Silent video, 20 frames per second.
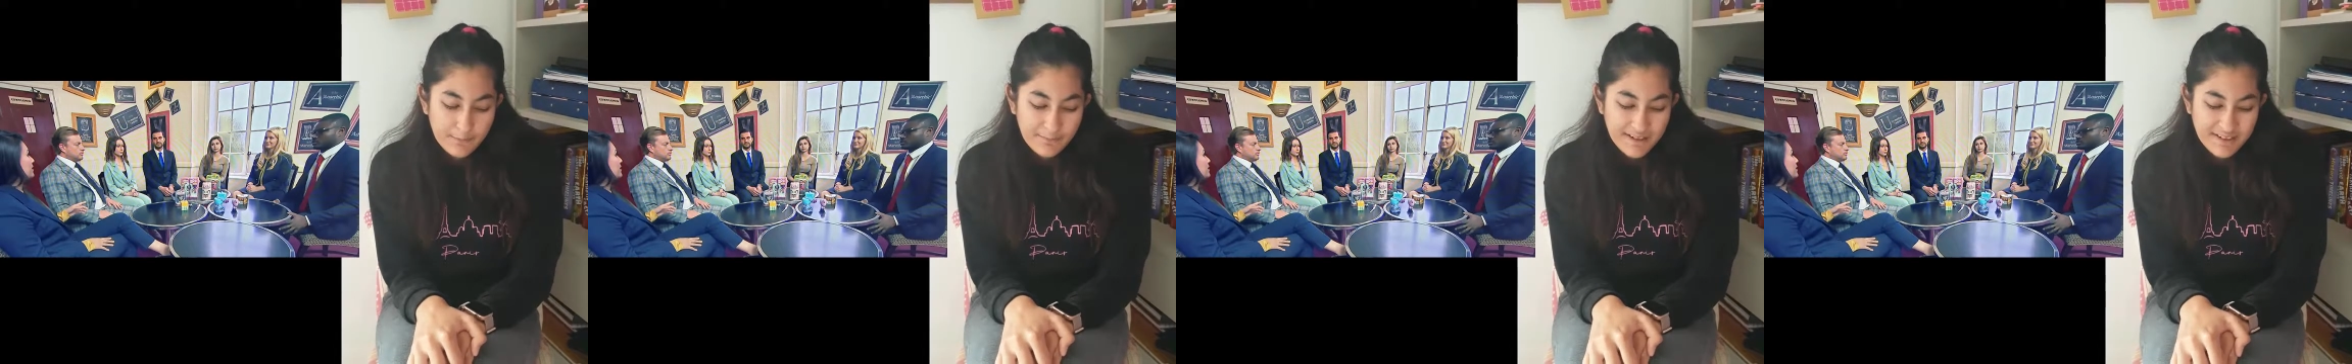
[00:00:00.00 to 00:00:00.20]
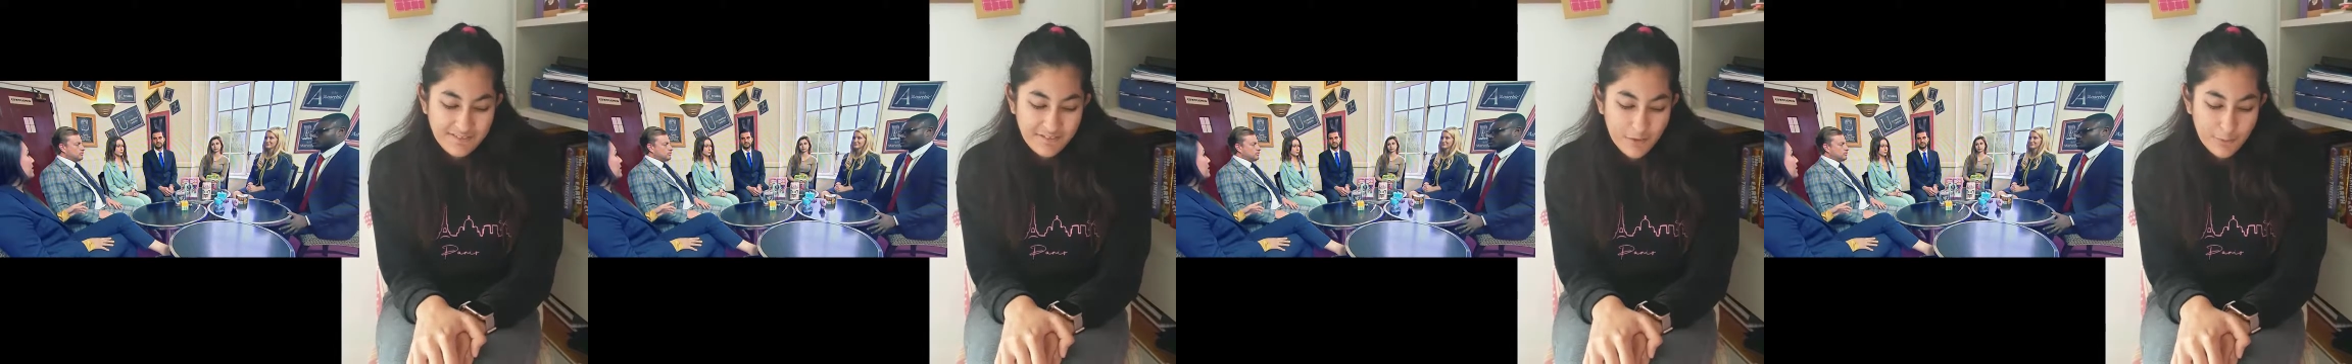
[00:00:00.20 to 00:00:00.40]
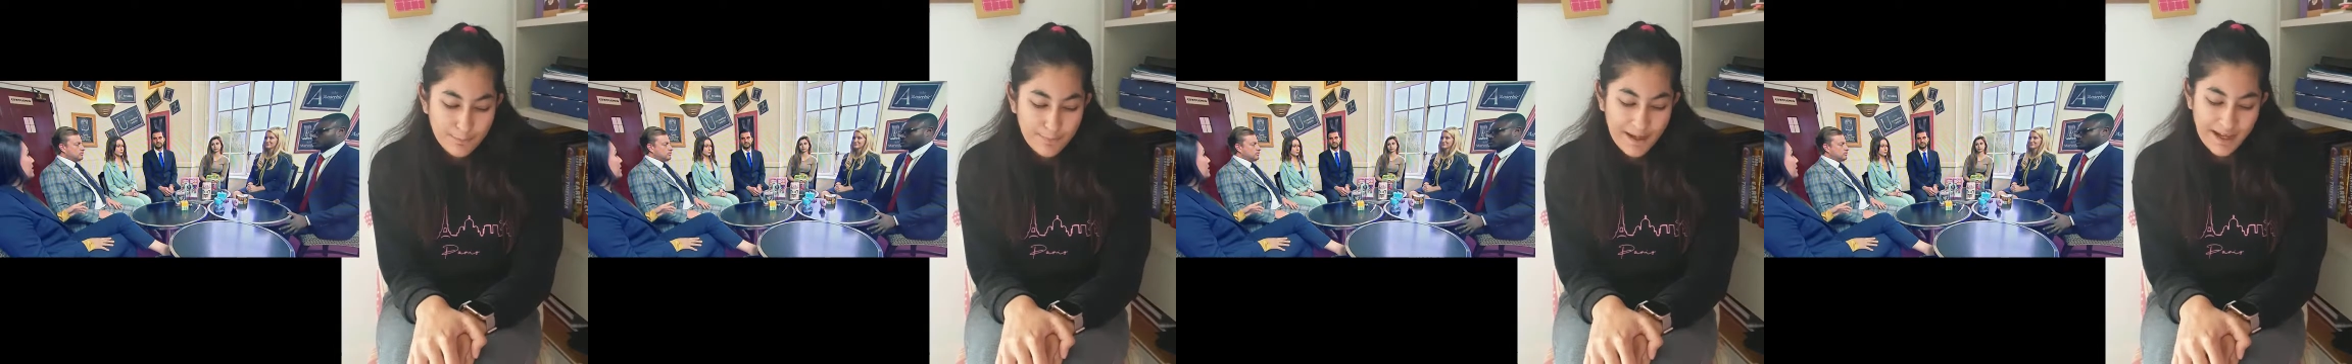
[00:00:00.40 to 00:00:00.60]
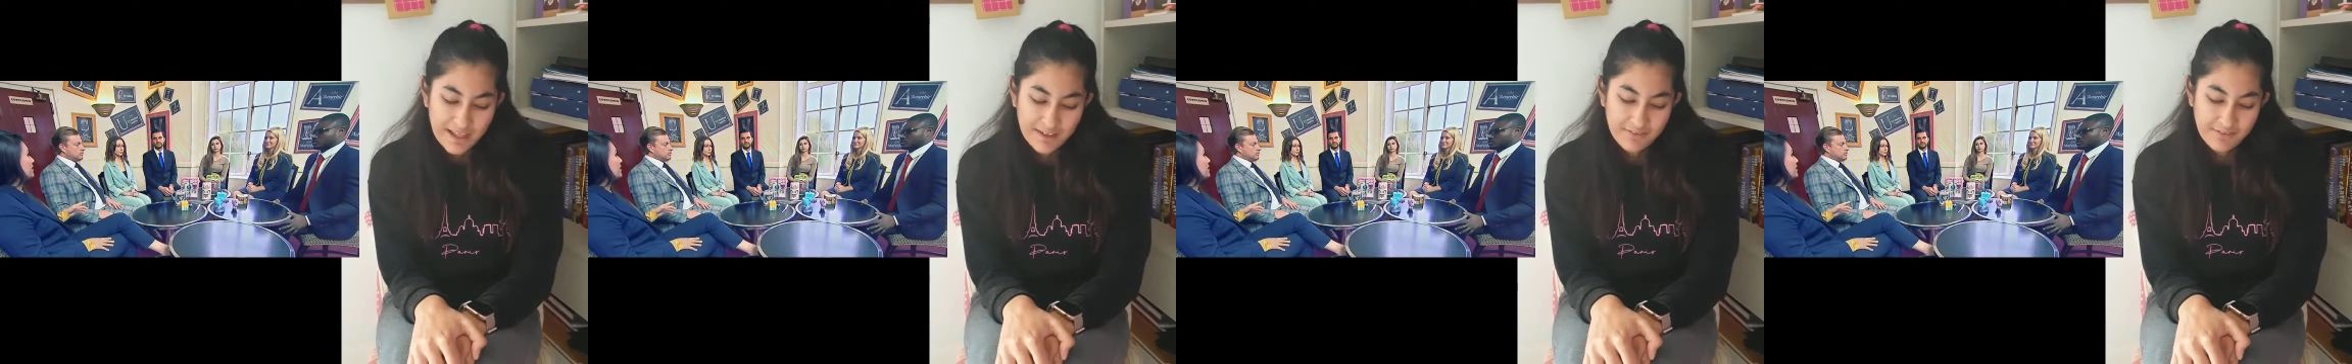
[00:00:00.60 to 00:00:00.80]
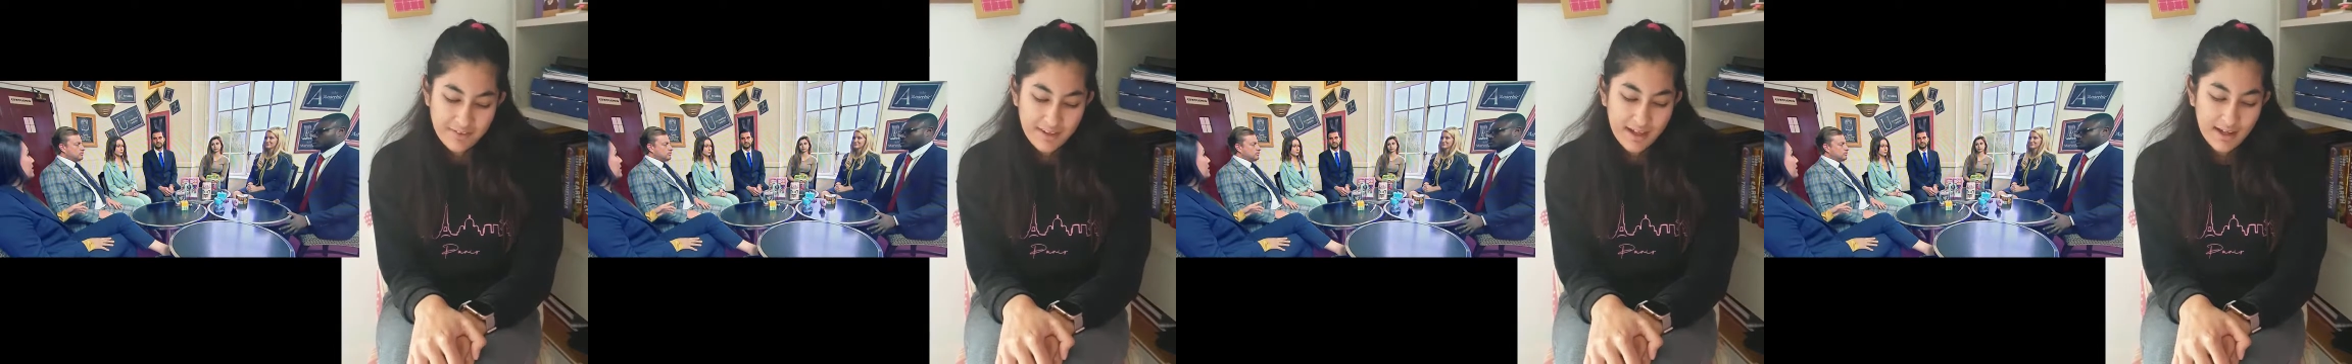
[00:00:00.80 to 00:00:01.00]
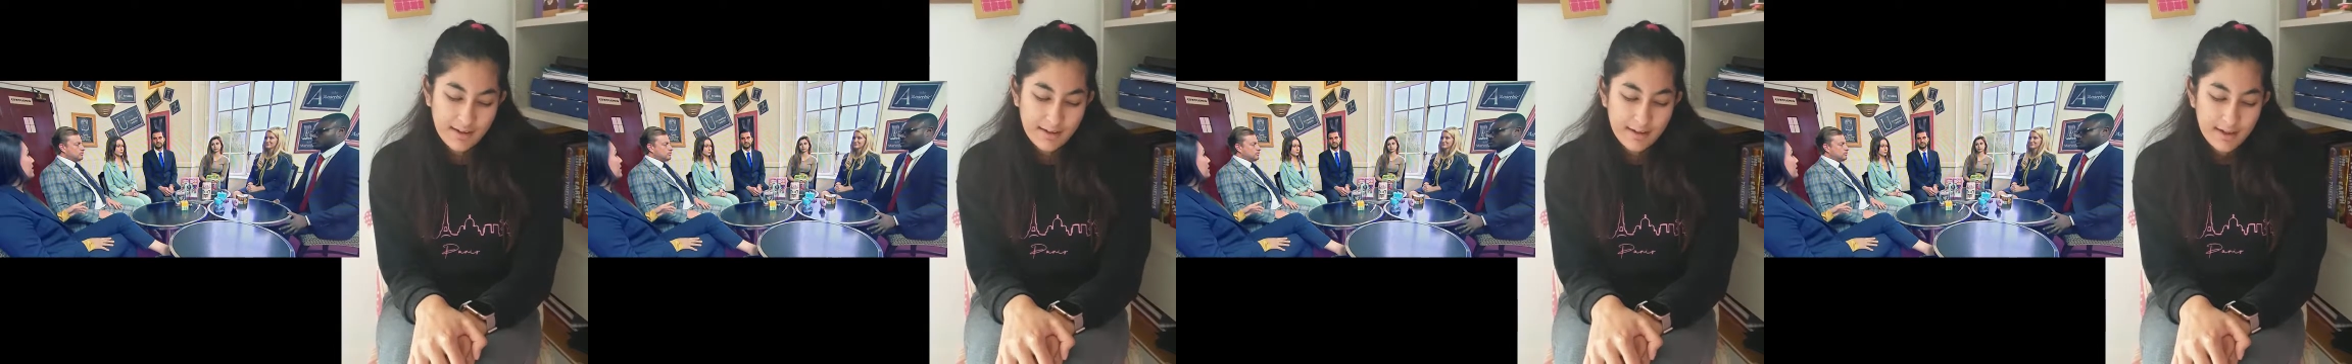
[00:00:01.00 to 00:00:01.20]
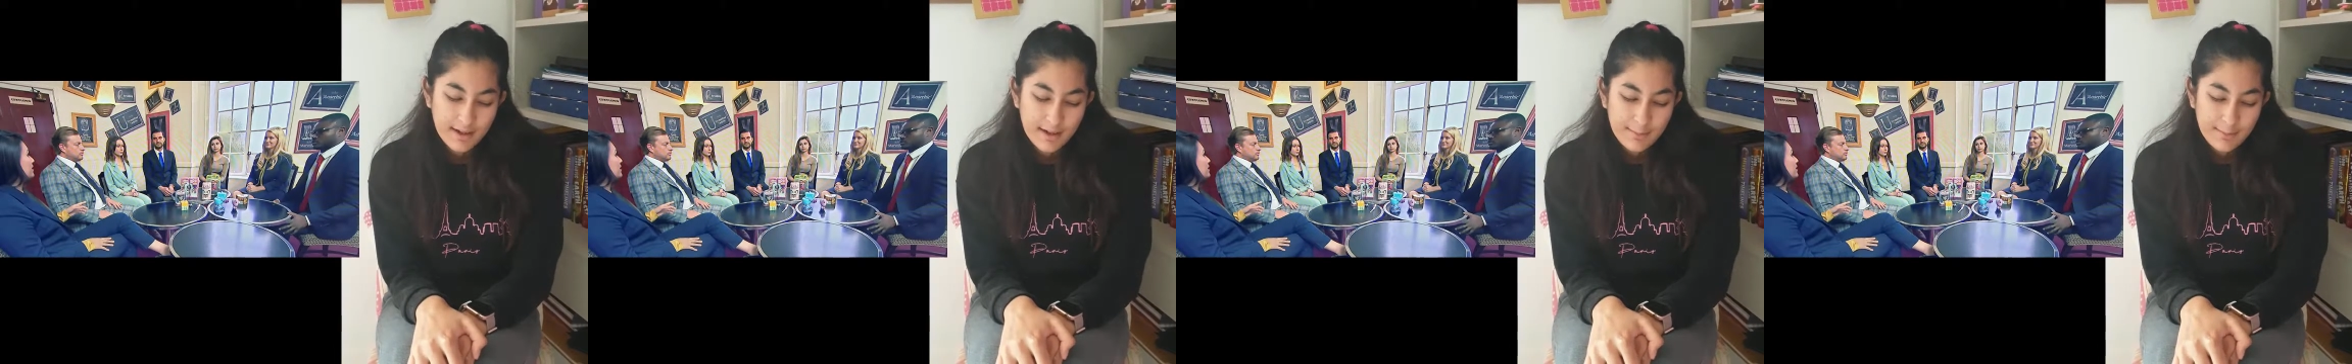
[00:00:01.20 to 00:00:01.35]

may feel bad for that,